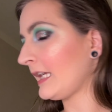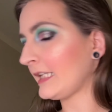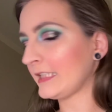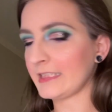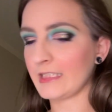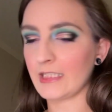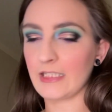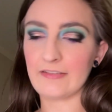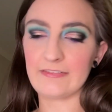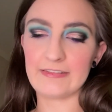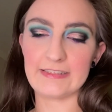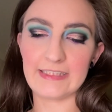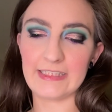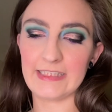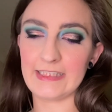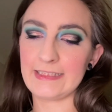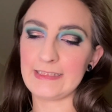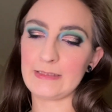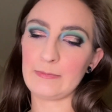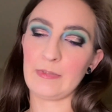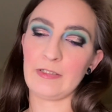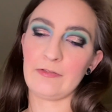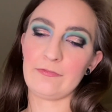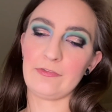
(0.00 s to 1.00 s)
It's
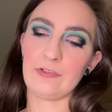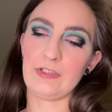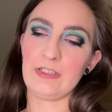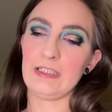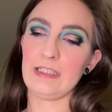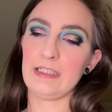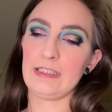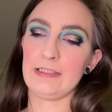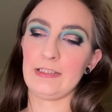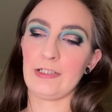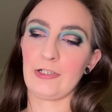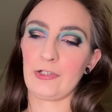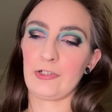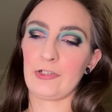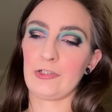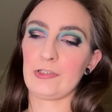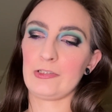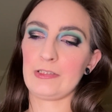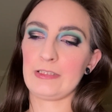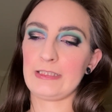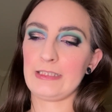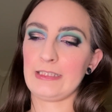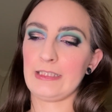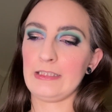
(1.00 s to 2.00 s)
It's meant for a
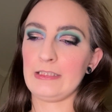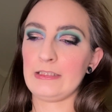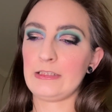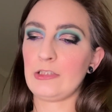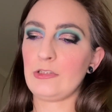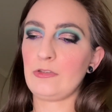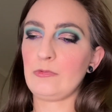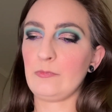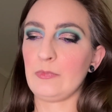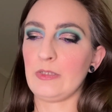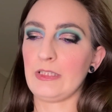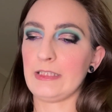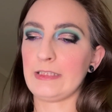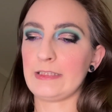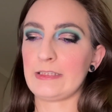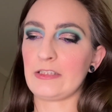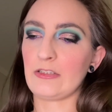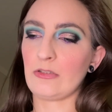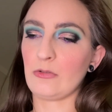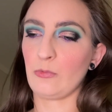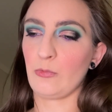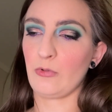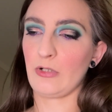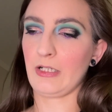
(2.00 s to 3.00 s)
darker skin tone, but it
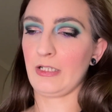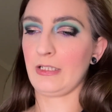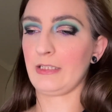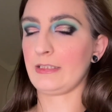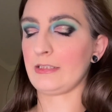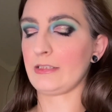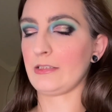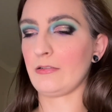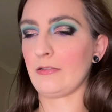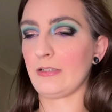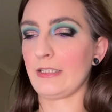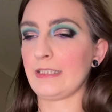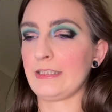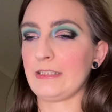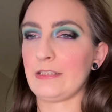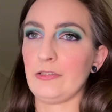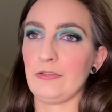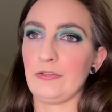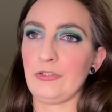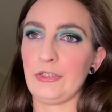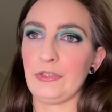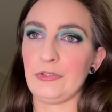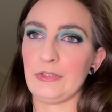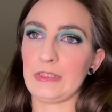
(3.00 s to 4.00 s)
still works, so I
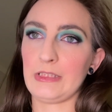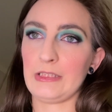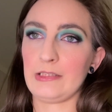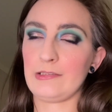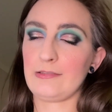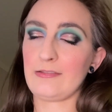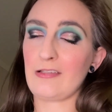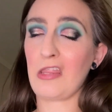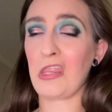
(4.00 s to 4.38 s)
still use it.